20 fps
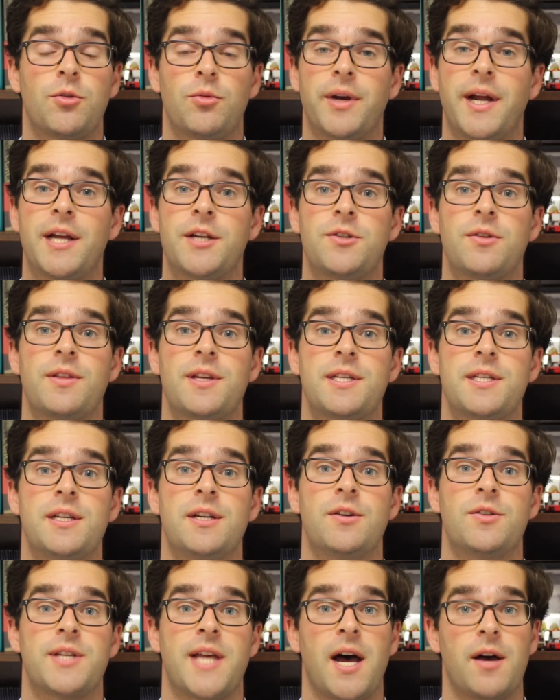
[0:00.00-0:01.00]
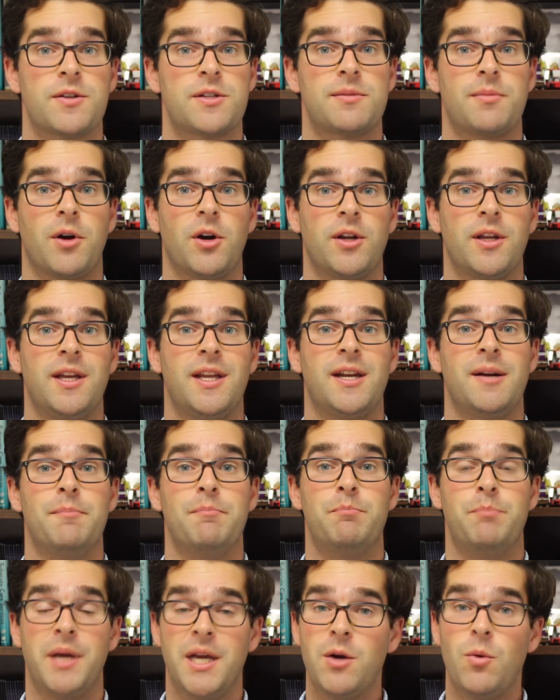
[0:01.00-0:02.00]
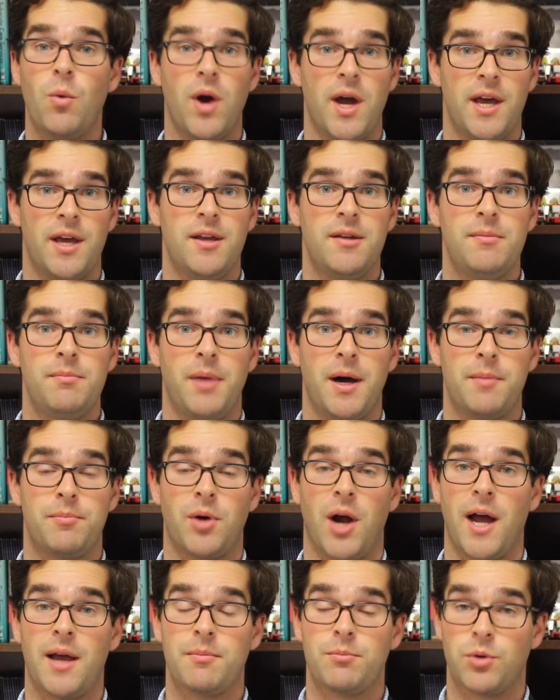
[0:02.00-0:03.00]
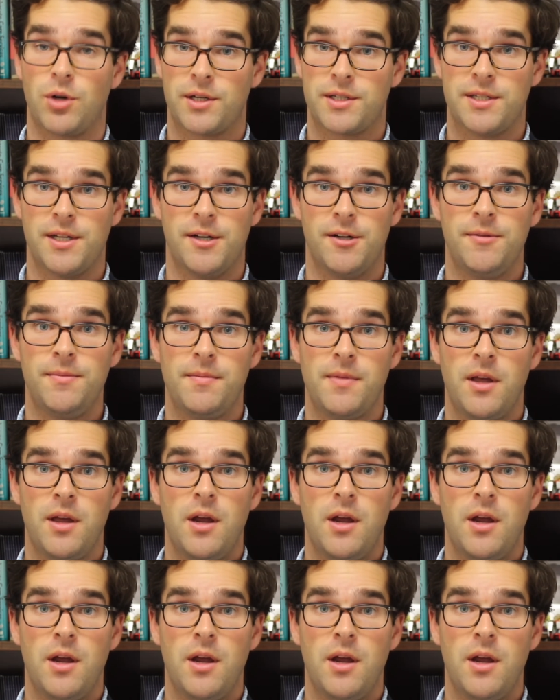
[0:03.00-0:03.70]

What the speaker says: re-enter the seniors' housing market in a big way by buying Brookdale?